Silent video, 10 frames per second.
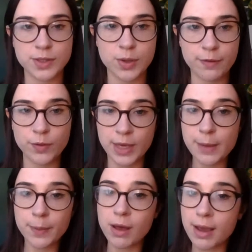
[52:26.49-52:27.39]
So if you
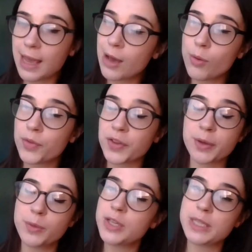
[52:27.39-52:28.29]
keep an eye out on the
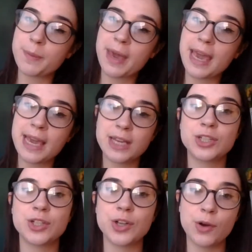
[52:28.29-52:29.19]
community
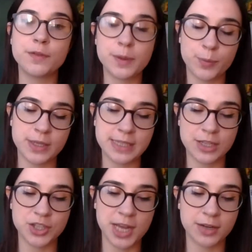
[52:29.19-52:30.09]
page of the
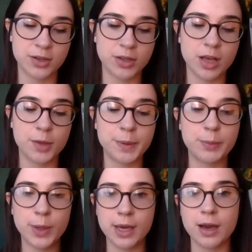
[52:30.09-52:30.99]
Britcent channel, I'll be
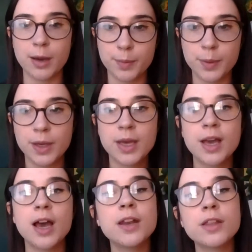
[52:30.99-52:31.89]
putting up
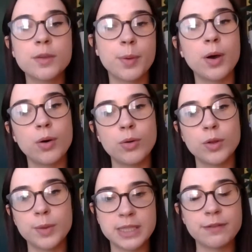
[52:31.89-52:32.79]
another
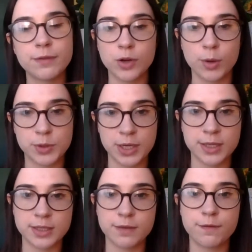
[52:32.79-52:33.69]
poll with different
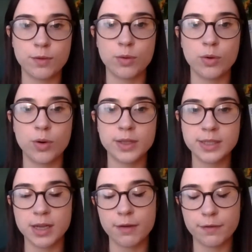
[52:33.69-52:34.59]
options for
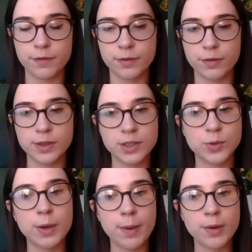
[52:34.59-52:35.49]
stuff for us to
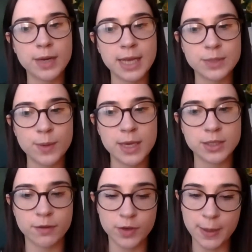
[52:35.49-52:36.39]
talk about next week.
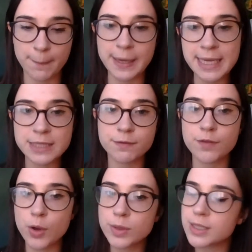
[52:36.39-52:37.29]
So if you can please
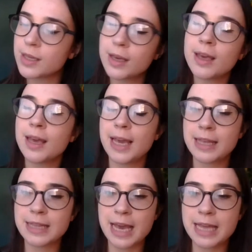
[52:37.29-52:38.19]
vote
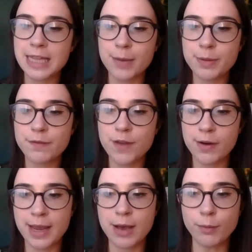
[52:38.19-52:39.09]
in there, that would be
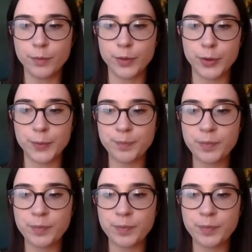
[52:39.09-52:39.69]
very helpful.